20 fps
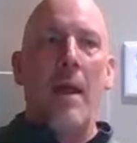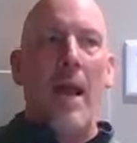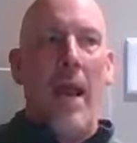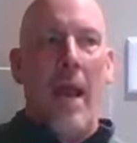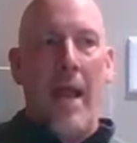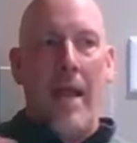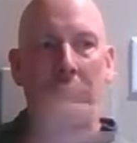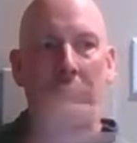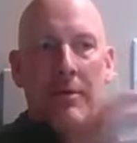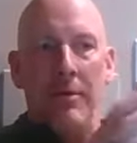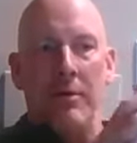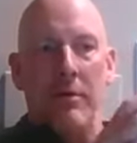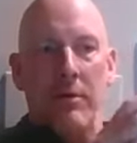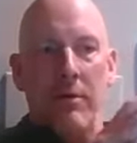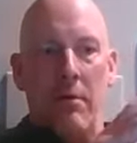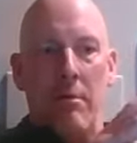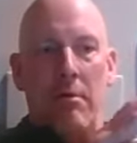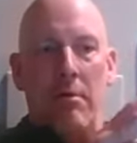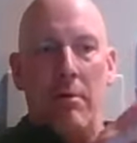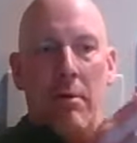and
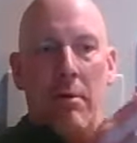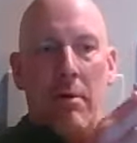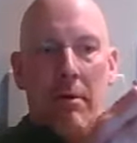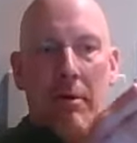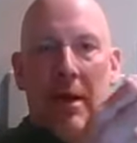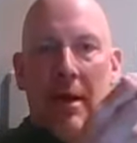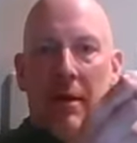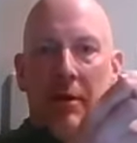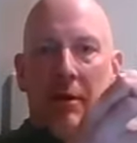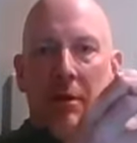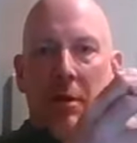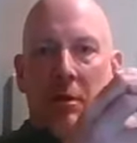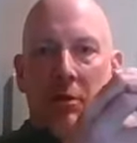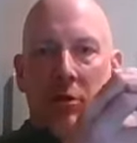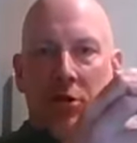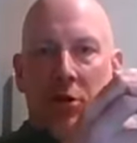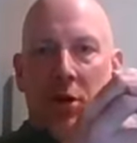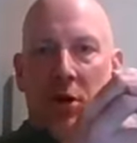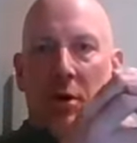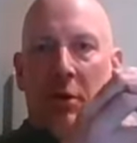
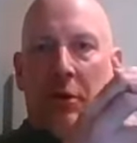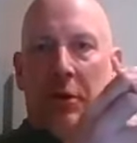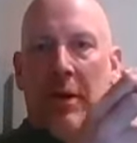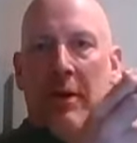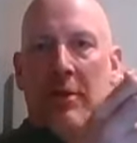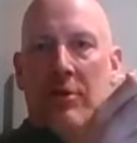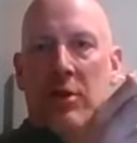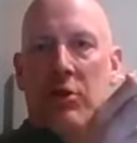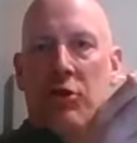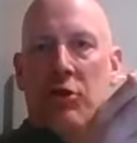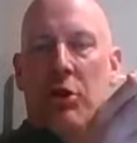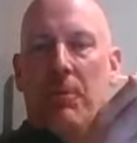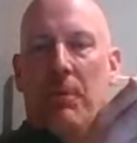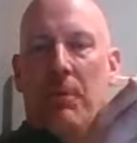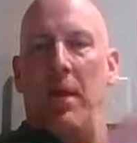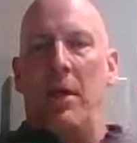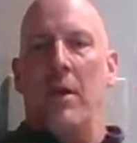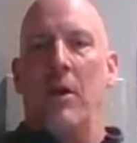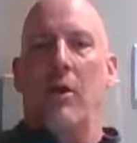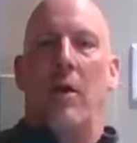there's certain things that should
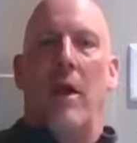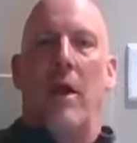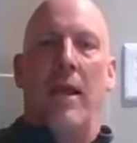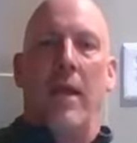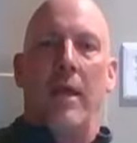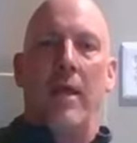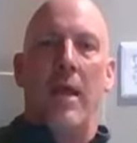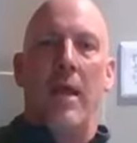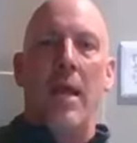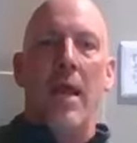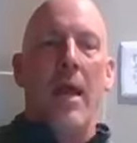be integrated.